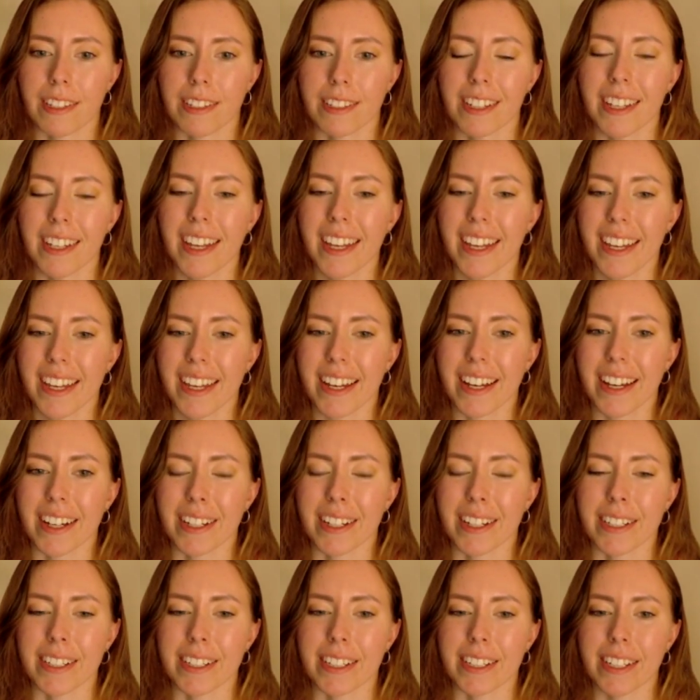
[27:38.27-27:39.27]
And
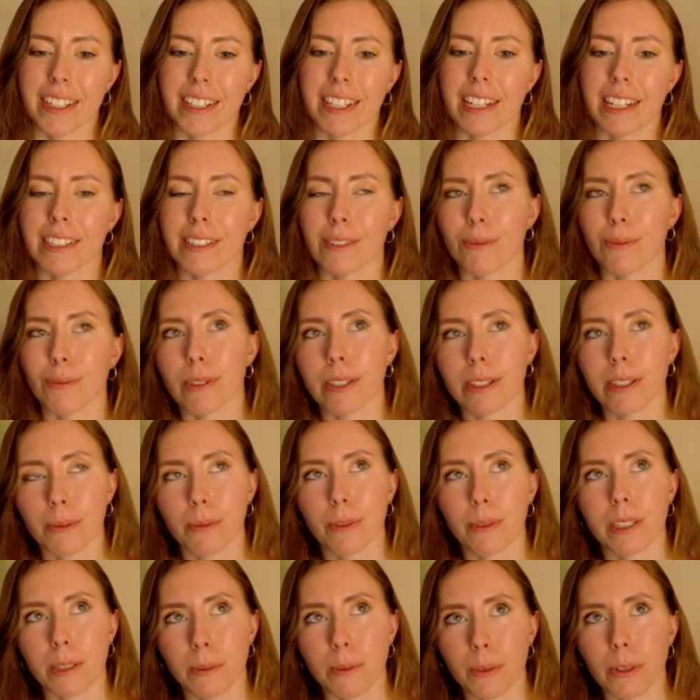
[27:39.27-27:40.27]
again,
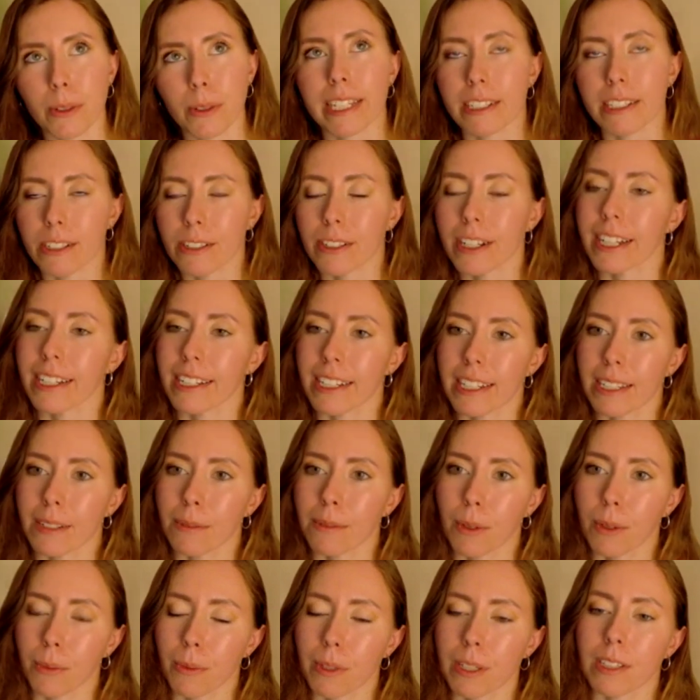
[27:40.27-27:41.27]
really
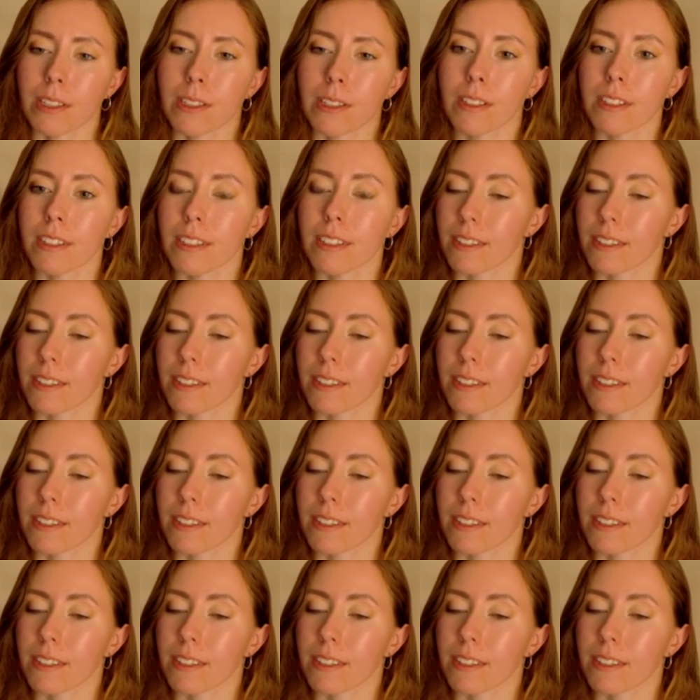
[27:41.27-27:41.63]
reiterating what we